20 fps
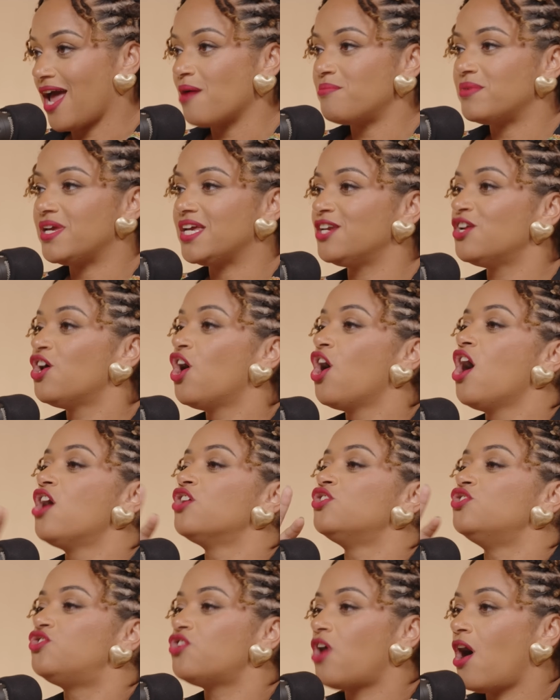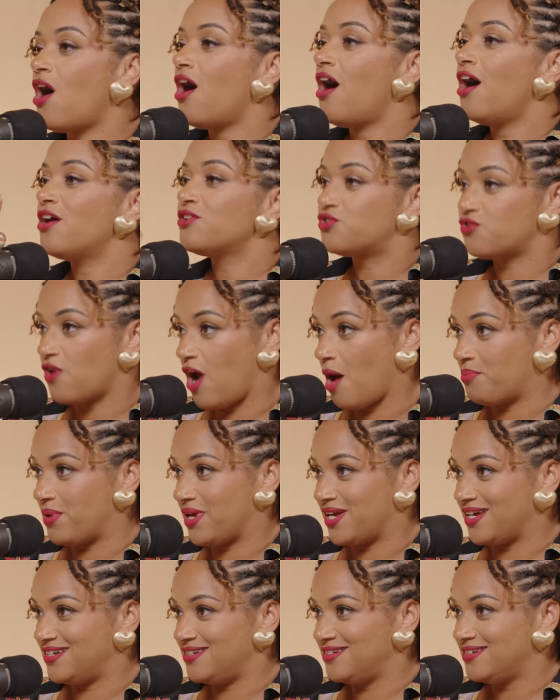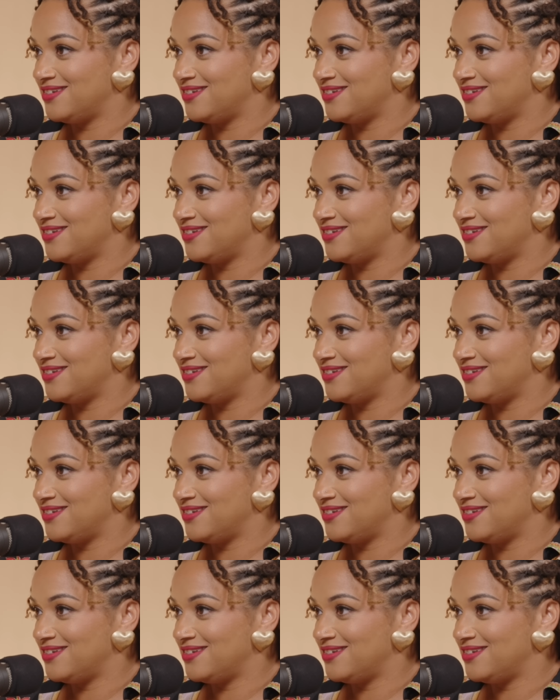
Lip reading: I mean, jaw-dropping.